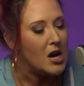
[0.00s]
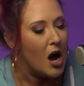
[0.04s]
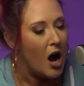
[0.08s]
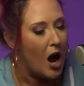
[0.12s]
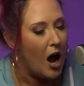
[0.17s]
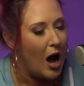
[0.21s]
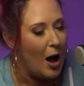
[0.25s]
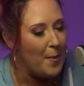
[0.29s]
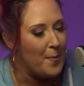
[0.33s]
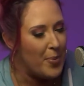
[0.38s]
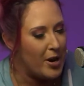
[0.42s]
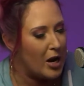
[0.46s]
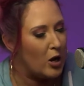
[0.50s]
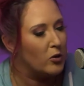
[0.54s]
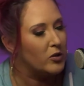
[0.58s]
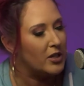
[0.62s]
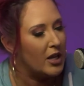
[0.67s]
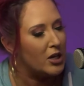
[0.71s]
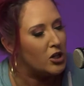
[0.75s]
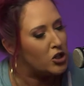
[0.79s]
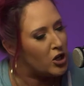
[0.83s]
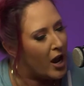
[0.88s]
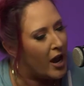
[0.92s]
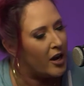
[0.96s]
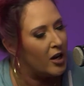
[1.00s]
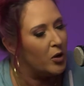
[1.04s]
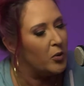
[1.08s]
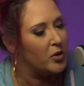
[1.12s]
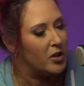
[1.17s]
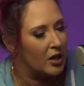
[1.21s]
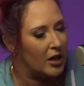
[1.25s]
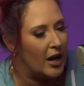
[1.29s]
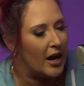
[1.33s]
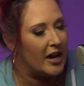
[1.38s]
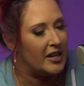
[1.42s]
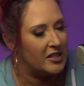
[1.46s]
But I was like chatting with
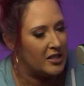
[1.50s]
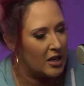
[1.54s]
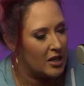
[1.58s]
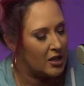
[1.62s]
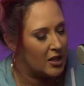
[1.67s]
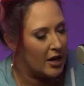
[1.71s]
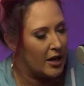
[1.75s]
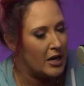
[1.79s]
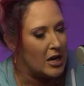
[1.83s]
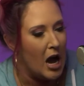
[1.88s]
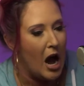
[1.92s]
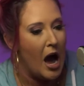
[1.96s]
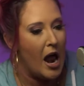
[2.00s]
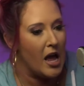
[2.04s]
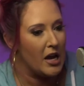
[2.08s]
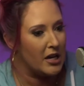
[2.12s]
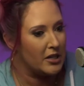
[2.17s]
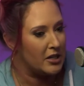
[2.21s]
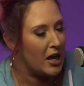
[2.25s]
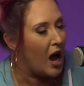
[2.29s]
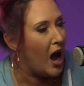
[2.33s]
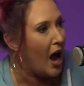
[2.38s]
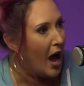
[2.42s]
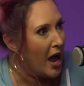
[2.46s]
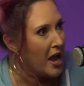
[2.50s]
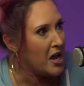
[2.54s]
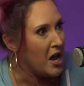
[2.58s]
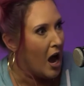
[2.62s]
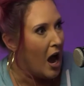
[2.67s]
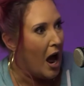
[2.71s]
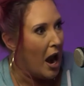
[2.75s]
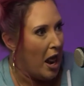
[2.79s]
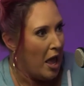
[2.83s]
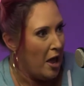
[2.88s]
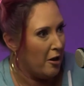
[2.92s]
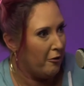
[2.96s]
a guy saying that I got it because I
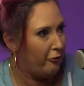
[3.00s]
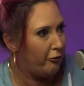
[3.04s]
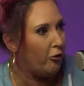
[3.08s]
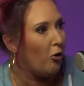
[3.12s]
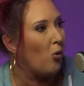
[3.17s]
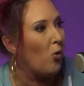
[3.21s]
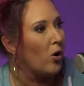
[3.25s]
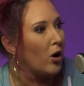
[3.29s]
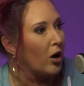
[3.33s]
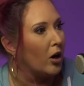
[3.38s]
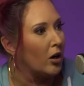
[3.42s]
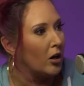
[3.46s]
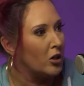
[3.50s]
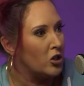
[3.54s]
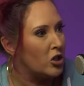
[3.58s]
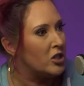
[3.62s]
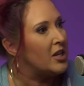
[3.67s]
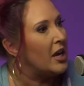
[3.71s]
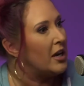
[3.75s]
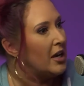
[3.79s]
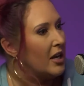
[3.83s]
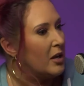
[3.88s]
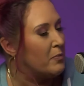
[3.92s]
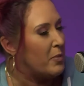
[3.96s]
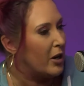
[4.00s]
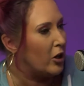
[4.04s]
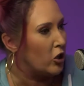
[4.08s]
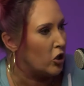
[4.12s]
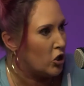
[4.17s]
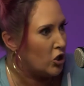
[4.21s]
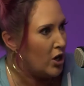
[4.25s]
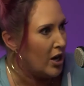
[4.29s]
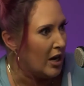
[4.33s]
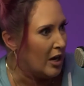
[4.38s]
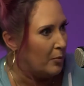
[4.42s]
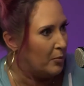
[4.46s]
got it for just getting in better
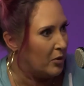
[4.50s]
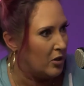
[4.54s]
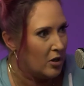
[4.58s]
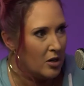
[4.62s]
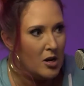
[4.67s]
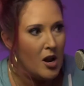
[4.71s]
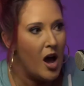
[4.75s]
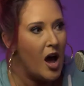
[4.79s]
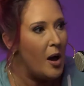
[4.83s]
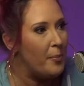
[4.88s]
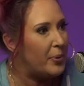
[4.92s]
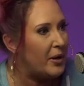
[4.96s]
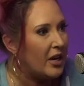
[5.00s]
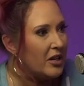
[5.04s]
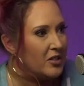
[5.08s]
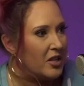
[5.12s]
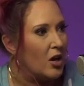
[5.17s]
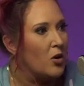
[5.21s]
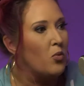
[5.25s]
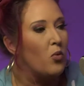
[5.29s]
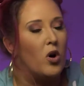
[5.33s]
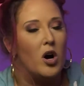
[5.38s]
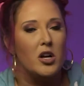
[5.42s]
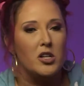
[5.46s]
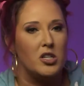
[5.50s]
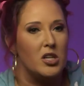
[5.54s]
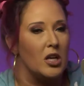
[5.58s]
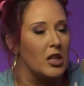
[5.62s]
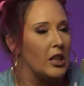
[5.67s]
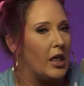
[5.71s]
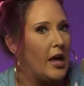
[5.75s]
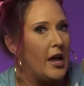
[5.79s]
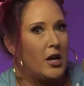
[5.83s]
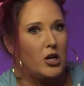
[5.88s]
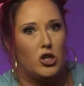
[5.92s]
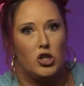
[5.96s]
shape. Not because I want to
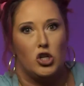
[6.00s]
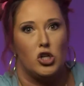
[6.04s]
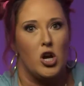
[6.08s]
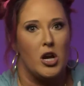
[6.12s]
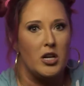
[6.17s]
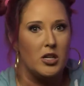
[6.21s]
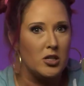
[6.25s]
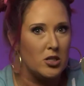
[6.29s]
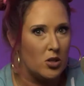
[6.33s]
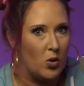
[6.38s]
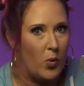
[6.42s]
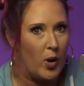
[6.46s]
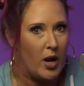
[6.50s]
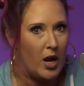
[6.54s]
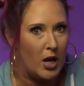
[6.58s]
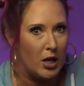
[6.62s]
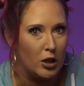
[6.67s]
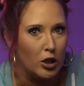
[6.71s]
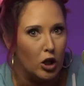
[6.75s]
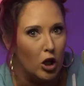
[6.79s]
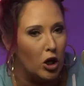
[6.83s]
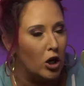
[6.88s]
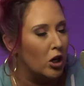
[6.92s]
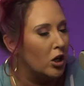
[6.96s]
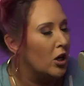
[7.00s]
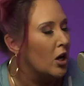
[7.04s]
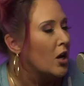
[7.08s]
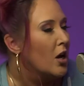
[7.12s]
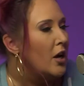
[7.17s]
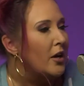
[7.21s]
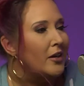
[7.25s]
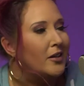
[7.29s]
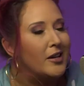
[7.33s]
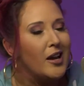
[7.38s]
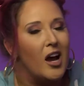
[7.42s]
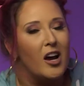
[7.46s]
like change the way I look.
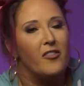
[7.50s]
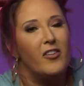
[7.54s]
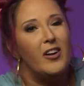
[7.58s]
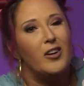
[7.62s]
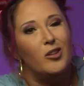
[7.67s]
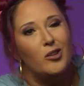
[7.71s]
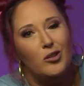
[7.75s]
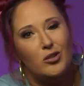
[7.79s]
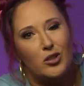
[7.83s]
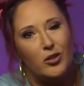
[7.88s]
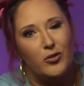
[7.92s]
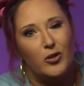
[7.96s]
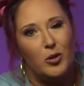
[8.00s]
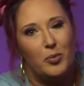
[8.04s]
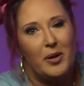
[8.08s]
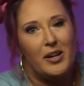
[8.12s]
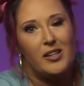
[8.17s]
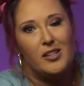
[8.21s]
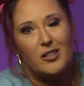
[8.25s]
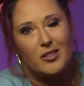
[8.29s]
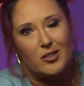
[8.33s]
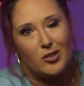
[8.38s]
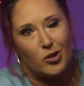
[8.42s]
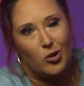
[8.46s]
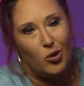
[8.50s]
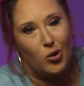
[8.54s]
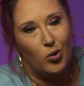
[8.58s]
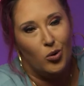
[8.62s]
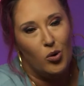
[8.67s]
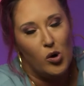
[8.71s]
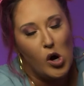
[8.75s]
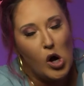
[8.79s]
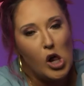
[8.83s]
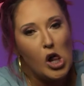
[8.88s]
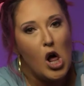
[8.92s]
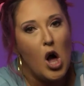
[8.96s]
Yeah, if I lose a few pounds,
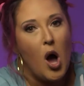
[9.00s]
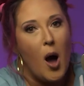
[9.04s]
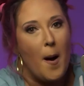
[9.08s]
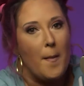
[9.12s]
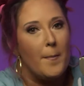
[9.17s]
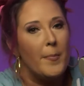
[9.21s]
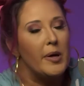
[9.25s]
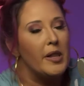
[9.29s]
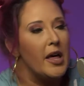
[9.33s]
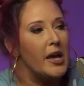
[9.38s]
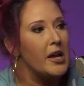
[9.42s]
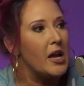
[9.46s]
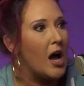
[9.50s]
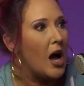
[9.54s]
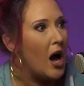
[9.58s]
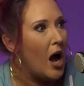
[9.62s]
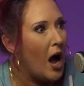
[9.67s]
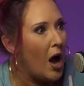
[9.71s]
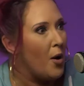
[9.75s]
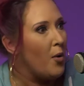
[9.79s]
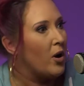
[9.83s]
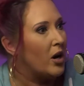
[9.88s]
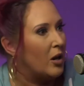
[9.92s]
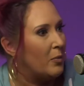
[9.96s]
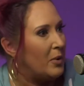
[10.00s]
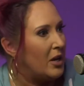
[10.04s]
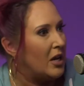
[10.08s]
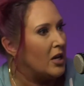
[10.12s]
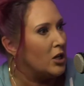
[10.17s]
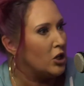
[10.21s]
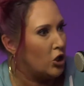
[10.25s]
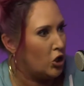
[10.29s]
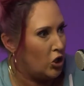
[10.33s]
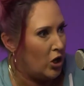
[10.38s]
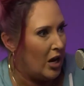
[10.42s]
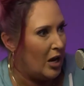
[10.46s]
cool. But like I want to be
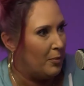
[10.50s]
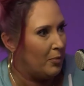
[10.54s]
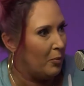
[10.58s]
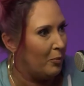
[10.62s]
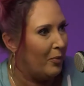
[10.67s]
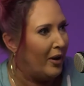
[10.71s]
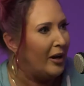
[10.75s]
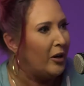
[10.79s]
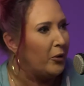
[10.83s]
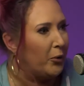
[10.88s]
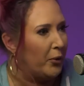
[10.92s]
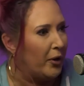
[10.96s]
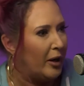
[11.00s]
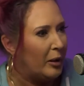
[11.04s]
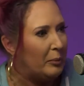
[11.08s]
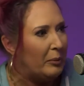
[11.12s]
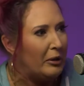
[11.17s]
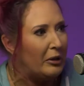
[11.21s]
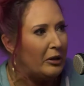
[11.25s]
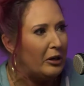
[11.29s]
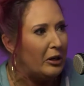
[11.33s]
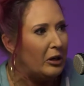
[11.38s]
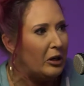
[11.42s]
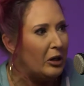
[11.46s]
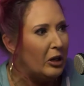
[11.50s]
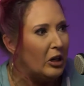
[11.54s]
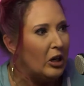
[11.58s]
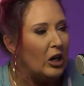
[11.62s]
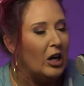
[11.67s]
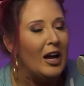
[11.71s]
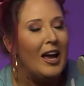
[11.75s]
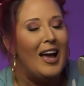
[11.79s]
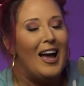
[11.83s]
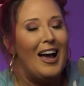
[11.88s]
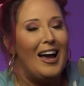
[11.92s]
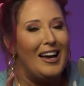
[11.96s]
in shape. My grandmother
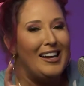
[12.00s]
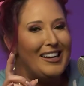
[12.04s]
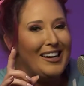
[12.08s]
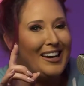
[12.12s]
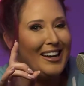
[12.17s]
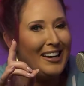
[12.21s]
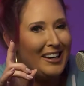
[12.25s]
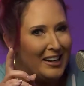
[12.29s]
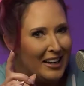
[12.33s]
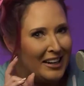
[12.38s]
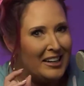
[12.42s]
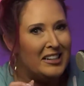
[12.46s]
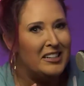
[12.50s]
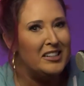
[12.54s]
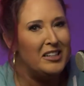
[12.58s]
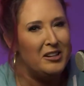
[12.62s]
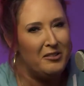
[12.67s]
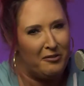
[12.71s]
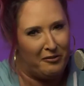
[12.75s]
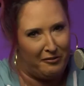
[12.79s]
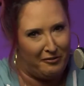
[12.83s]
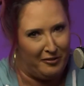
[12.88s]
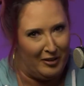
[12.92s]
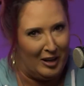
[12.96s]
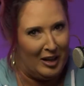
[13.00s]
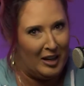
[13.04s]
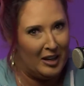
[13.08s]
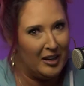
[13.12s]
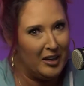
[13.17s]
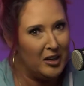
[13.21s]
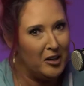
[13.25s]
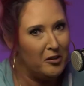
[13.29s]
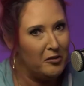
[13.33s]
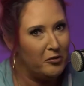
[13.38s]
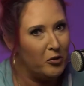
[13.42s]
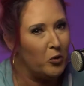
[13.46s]
at
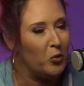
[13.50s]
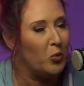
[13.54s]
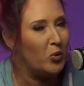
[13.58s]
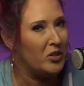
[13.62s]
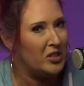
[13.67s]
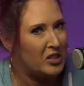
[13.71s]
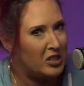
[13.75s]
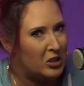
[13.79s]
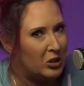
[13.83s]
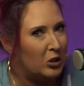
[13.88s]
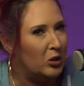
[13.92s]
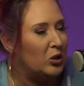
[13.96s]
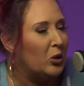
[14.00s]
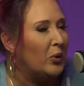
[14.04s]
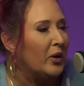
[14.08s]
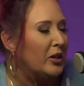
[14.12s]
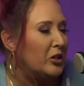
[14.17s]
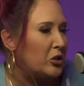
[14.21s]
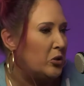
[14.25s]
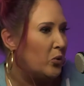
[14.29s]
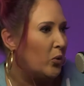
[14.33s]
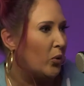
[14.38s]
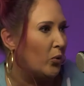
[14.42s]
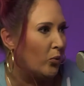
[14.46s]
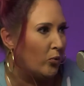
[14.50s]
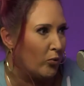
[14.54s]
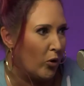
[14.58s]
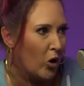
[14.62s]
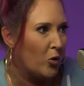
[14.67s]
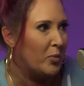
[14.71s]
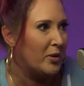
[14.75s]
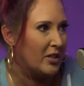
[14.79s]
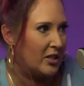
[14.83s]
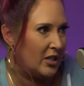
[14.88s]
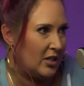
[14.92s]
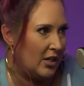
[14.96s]
95 was still going to
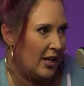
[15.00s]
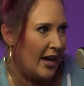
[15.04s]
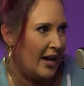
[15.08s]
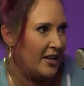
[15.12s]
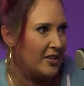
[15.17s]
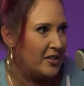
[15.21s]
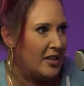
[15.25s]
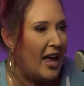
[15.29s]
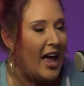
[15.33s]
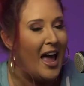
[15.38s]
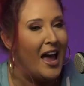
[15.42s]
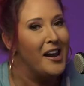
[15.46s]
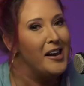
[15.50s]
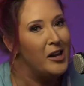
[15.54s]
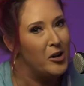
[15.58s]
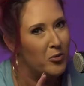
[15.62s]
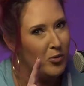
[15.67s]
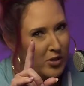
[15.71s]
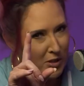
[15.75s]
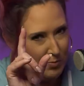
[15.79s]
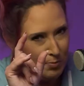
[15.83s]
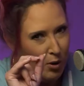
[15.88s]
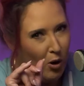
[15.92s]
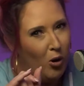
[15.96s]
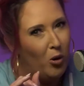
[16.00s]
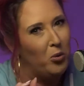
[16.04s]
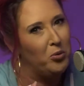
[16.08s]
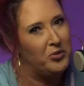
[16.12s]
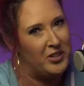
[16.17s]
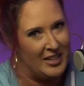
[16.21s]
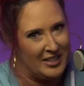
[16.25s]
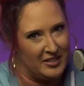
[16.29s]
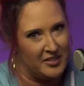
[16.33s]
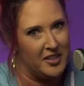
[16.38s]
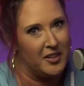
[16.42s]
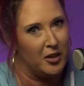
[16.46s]
aerobics class, and it was pole
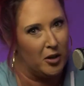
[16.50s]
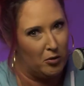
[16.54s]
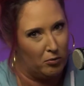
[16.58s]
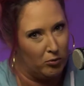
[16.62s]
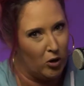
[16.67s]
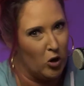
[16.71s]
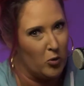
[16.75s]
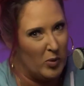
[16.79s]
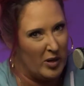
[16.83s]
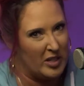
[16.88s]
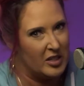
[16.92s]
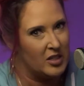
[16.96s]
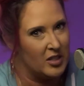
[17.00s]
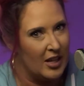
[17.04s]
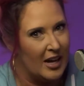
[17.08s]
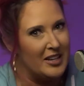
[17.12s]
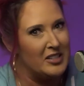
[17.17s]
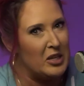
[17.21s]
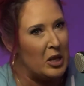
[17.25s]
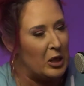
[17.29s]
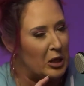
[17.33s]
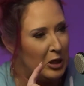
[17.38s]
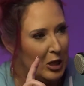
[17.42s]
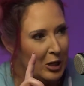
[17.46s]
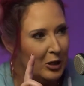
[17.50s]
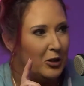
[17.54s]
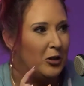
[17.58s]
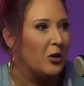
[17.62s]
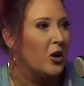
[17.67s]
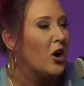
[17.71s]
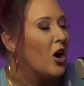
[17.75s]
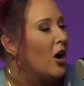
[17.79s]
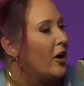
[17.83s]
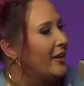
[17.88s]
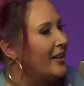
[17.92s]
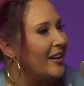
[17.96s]
dancing aerobics class. Ooh. Thank
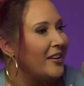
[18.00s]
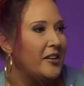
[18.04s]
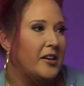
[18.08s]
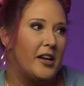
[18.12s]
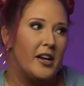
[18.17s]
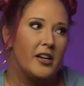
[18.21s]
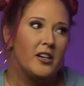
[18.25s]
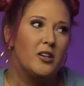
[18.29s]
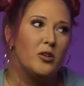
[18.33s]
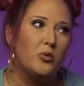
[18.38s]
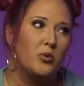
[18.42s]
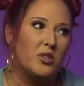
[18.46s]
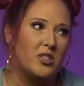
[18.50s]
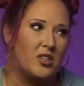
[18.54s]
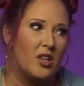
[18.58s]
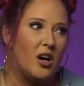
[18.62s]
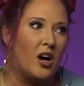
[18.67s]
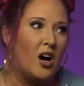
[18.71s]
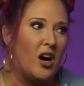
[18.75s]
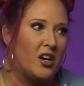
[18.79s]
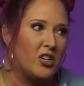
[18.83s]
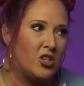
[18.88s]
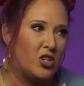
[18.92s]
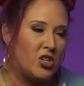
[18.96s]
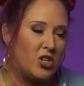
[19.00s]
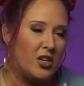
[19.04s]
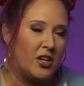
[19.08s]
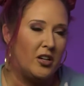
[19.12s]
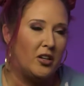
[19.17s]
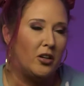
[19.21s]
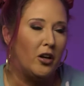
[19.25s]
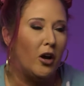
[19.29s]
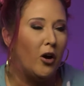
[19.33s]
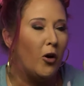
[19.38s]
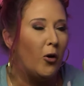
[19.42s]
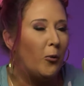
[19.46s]
you. Yeah, Nana was the hot
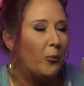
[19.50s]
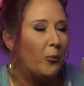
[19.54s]
shit, yo.